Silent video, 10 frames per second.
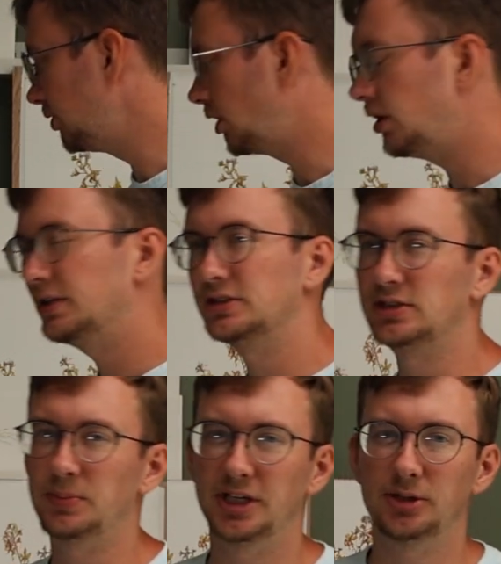drawings
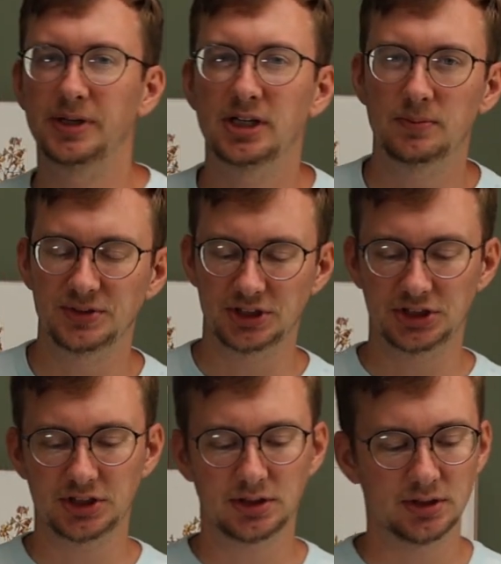to plan out my
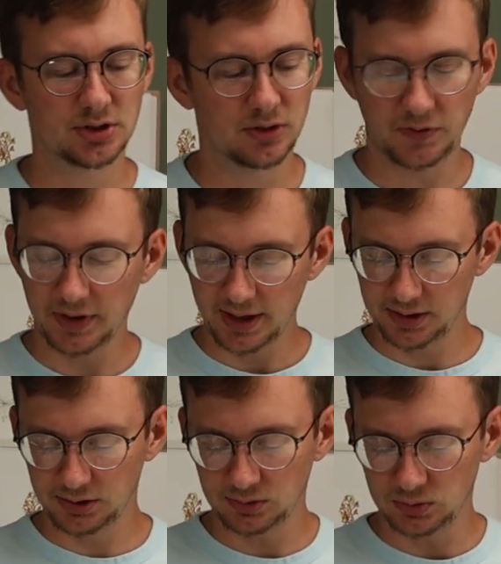composition. So for that,
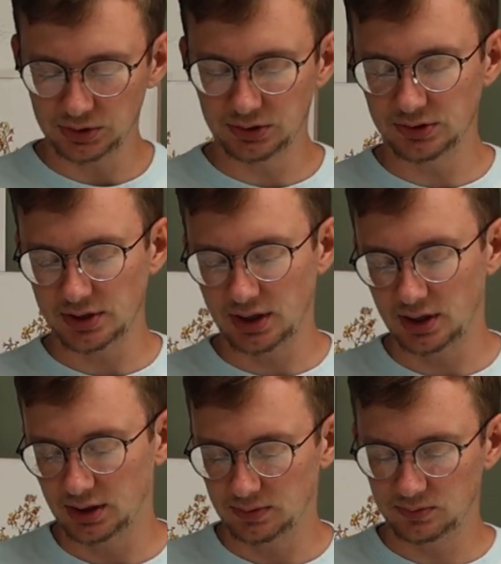I will use
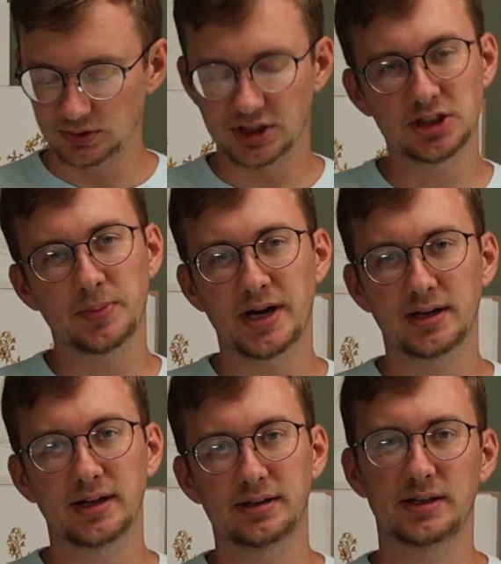a sketch
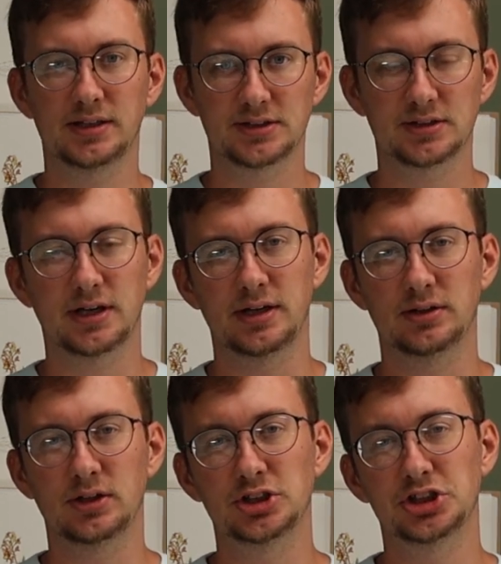pad like this
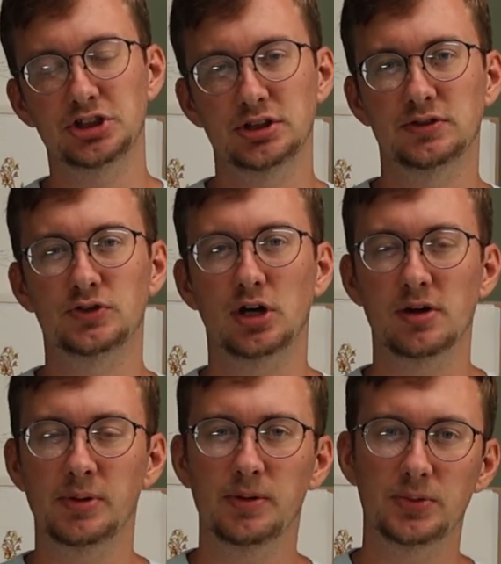and larger sheets of
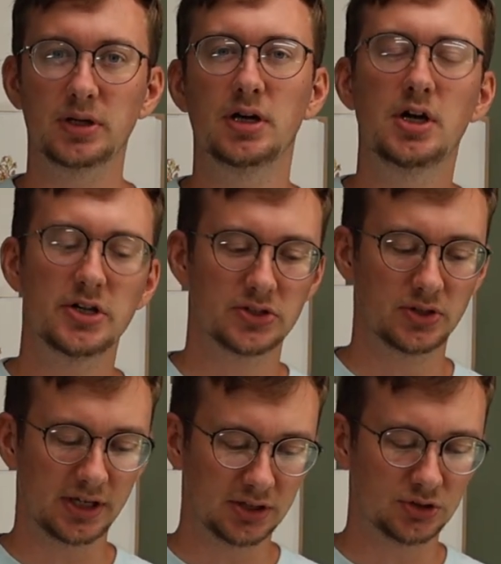drawing paper
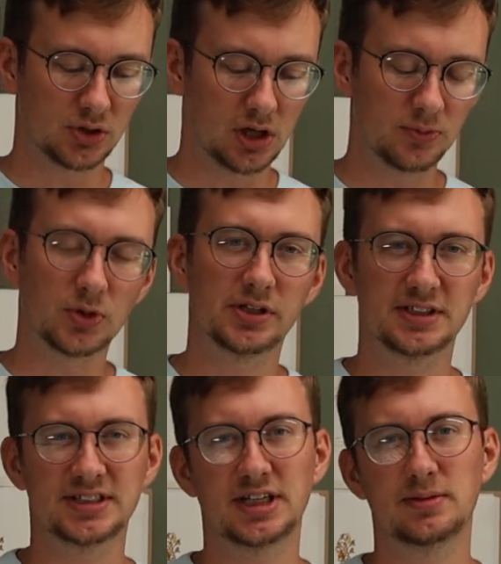so that I can draw more at
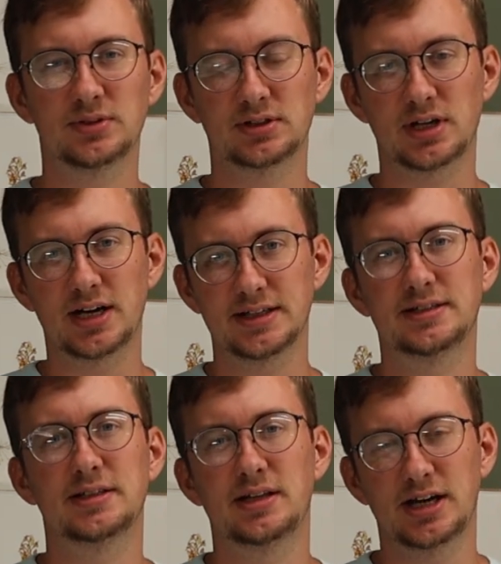the same
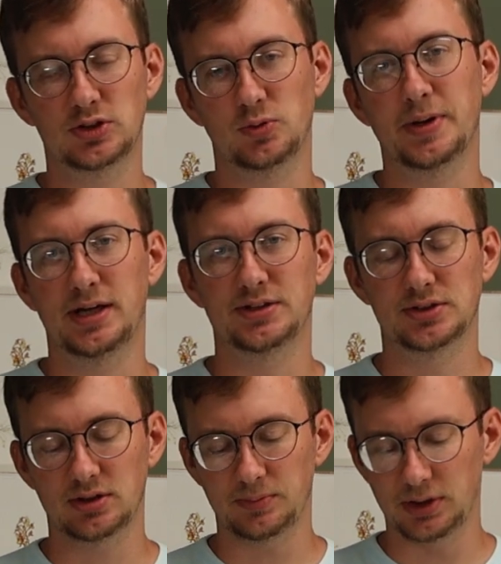size that the actual painting is
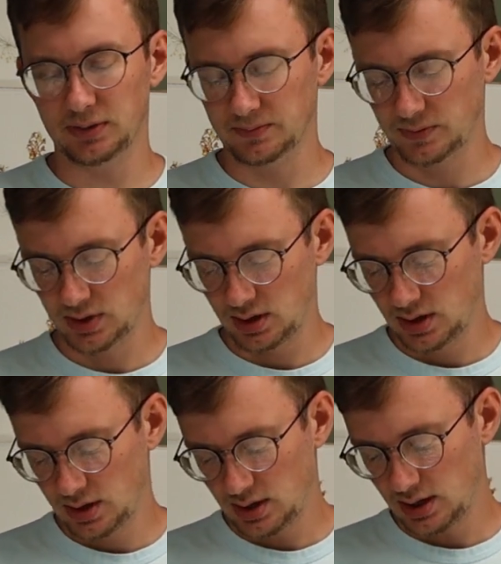going to be.
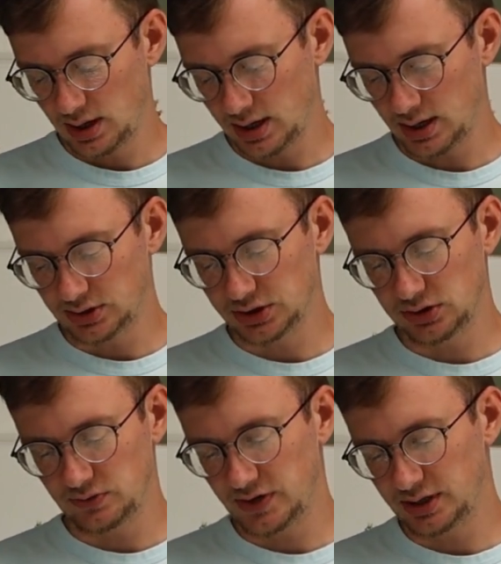And I'll
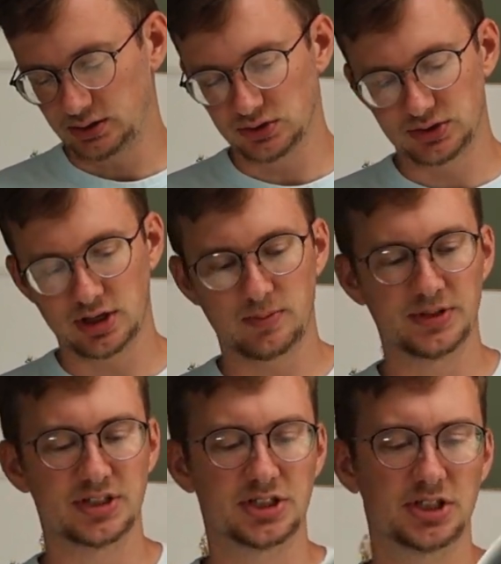just do very loose
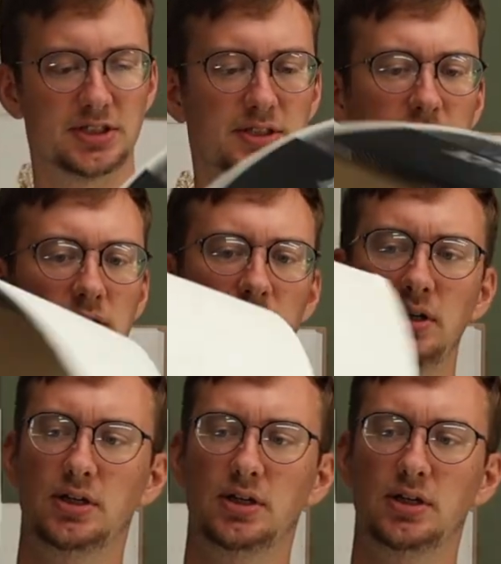compositions,